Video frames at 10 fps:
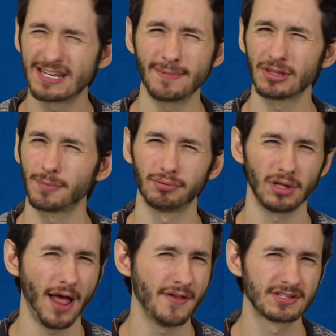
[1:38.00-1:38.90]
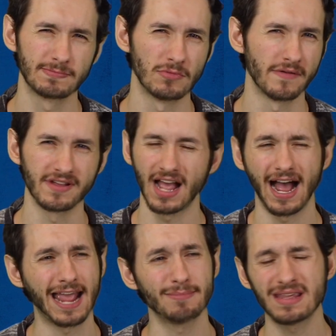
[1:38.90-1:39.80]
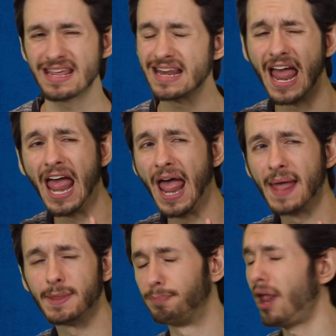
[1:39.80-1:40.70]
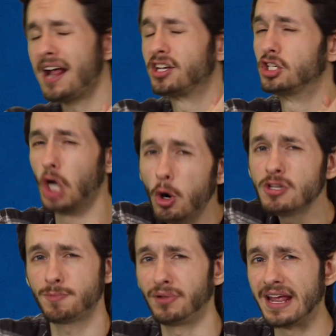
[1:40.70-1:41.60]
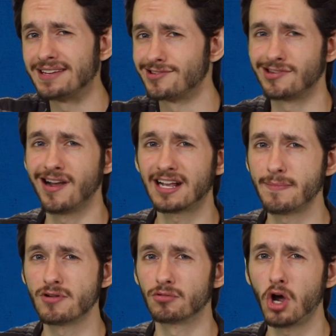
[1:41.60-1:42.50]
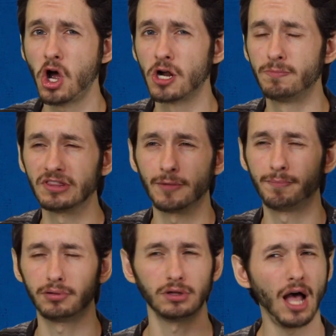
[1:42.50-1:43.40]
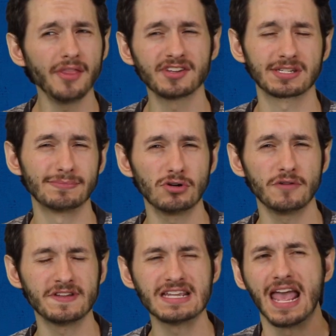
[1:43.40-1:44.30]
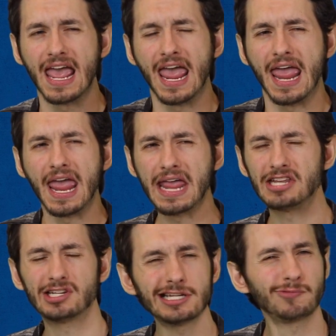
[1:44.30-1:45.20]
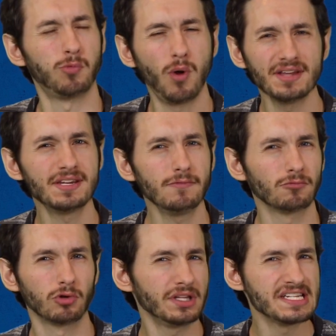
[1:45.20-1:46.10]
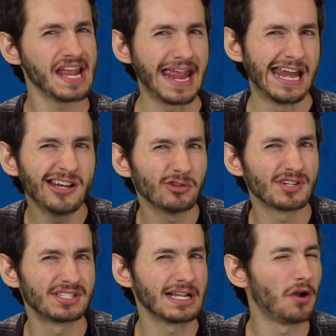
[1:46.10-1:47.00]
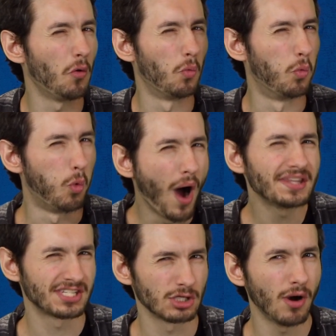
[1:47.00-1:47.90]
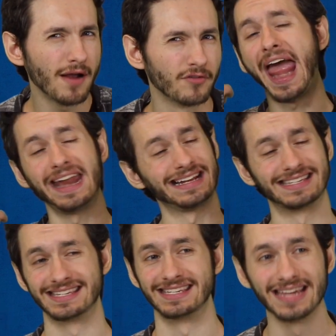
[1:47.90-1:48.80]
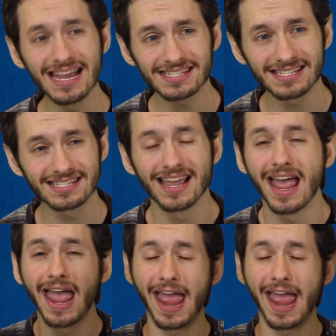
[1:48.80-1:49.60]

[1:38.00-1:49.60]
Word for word: say about the plot of this movie. I mean, the plot goes places, do not get me wrong, but the plot of this movie, it just wasn't really interesting whatsoever. It exists.